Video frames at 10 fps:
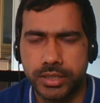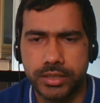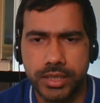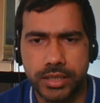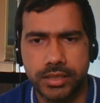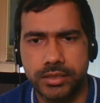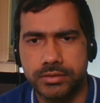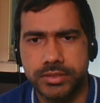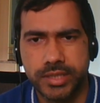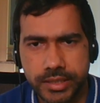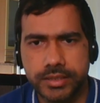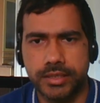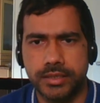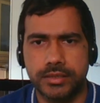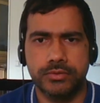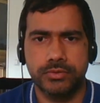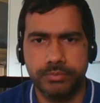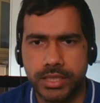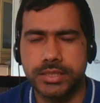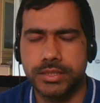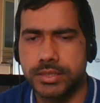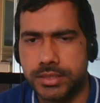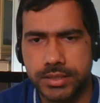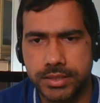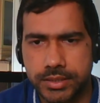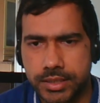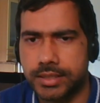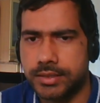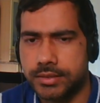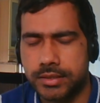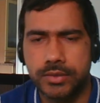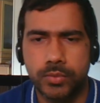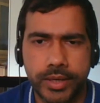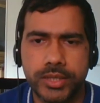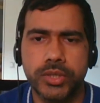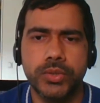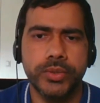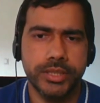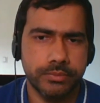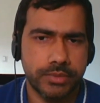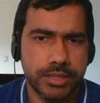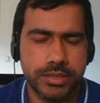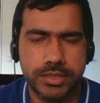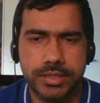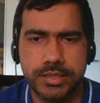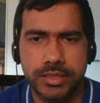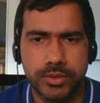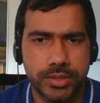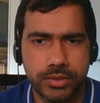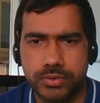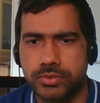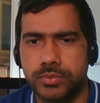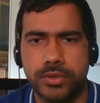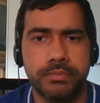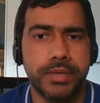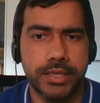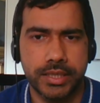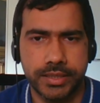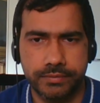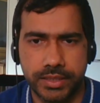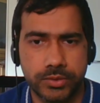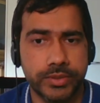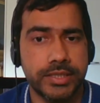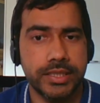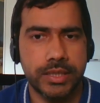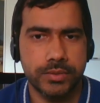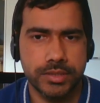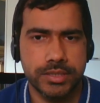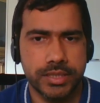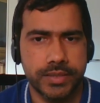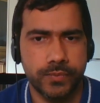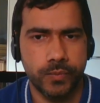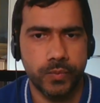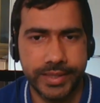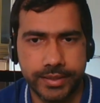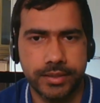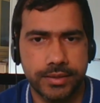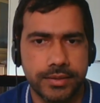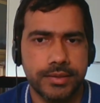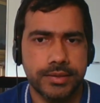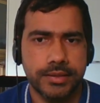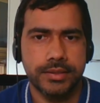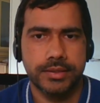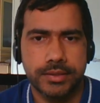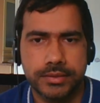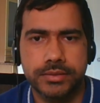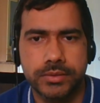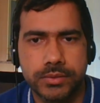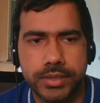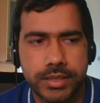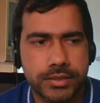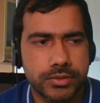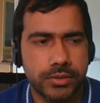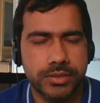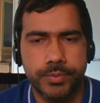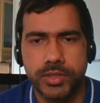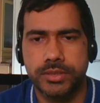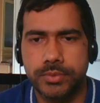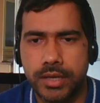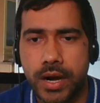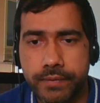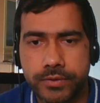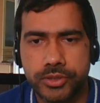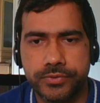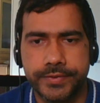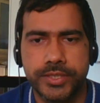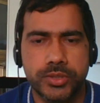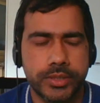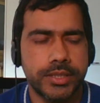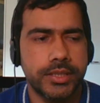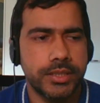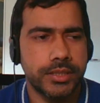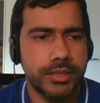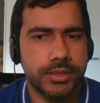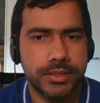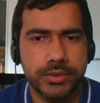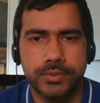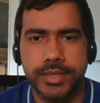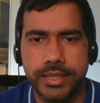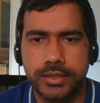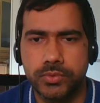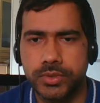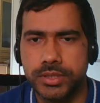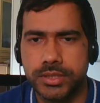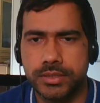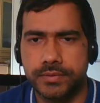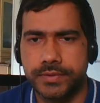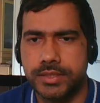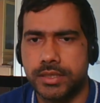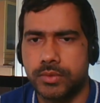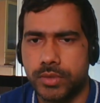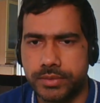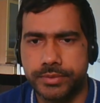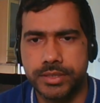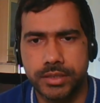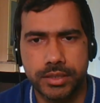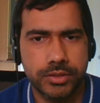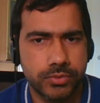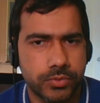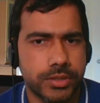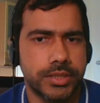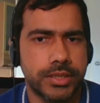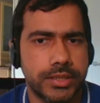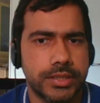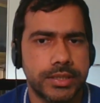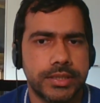there and study there, do master's degree, and while you are doing master's degree, you can also work part-time, like 20 hours a week. So that's also possible. After you finish your degree, you get 2 years of work visa to work there.